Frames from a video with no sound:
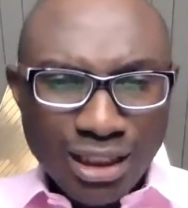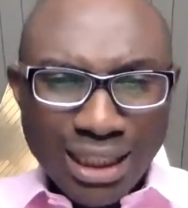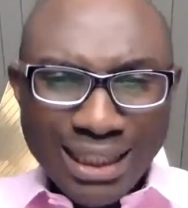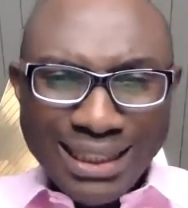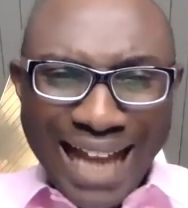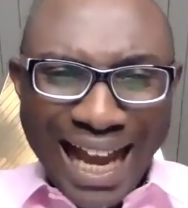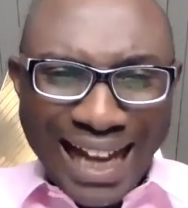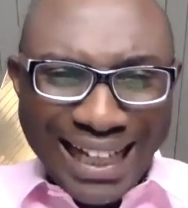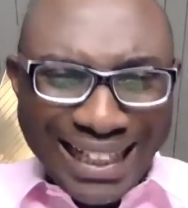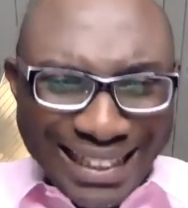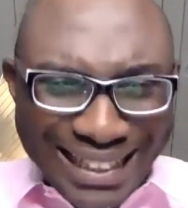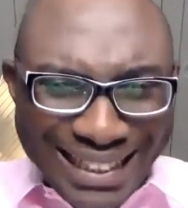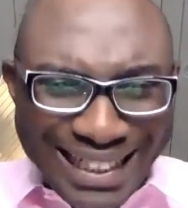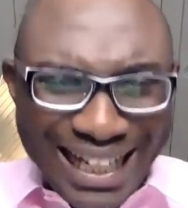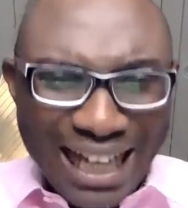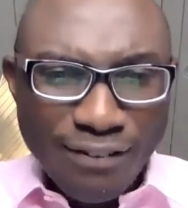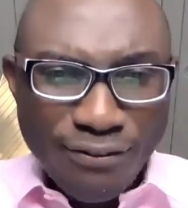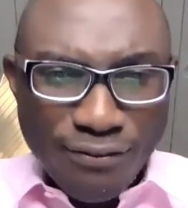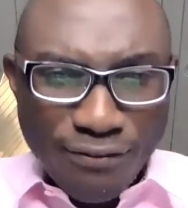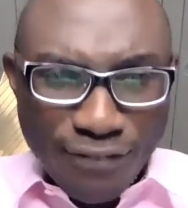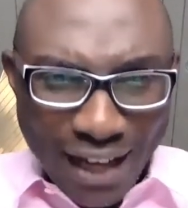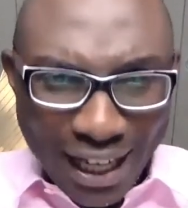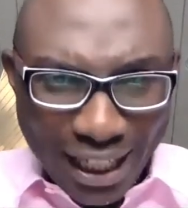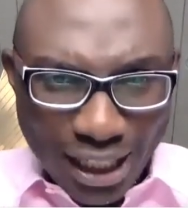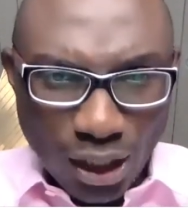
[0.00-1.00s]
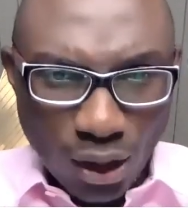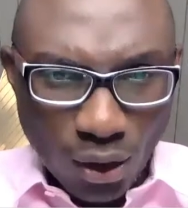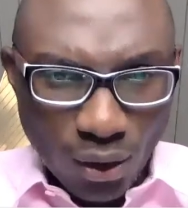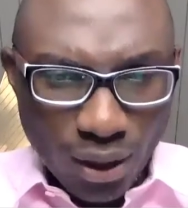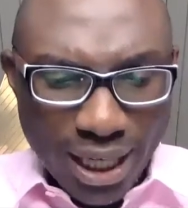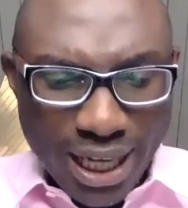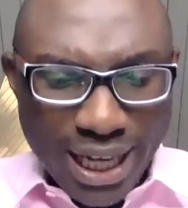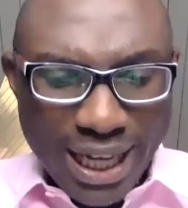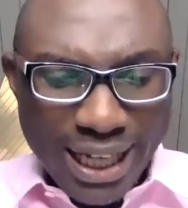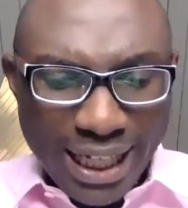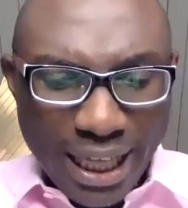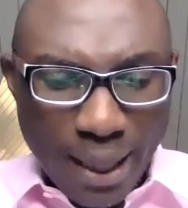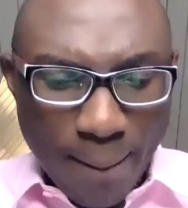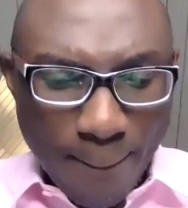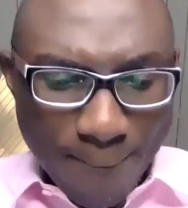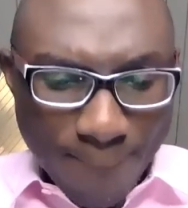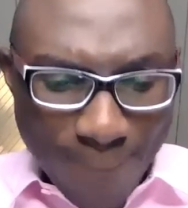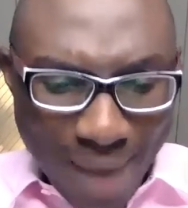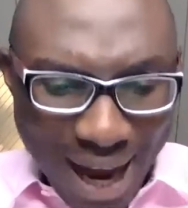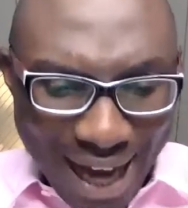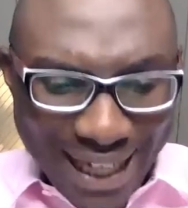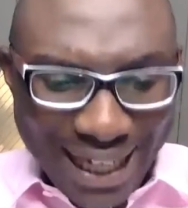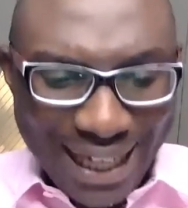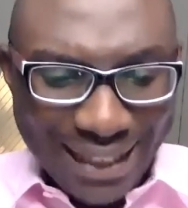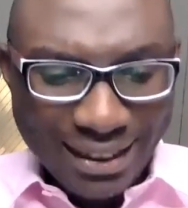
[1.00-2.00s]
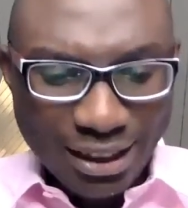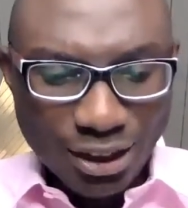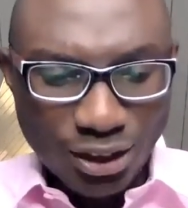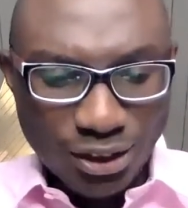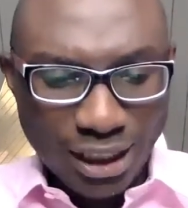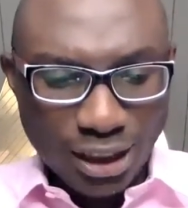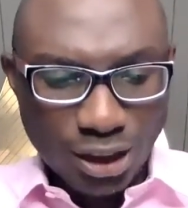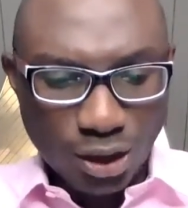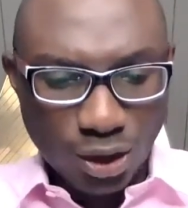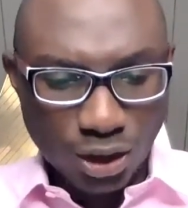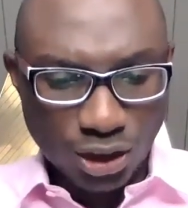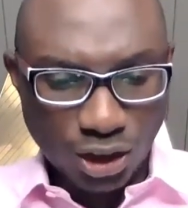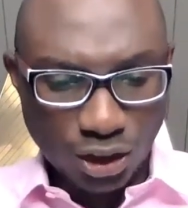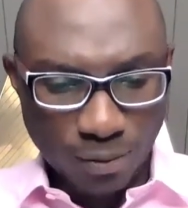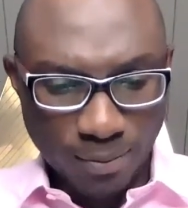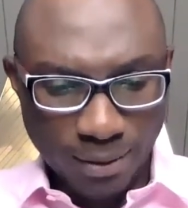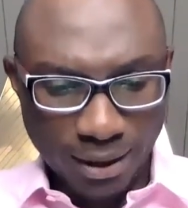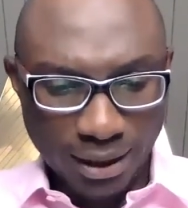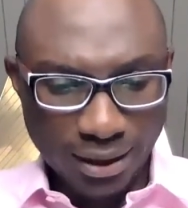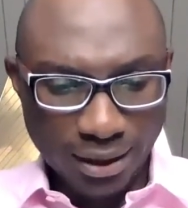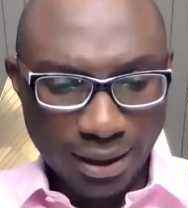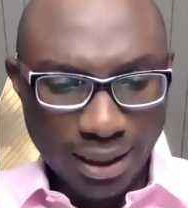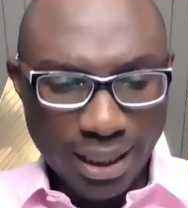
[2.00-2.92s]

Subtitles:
that creates failure in marketing to its customer.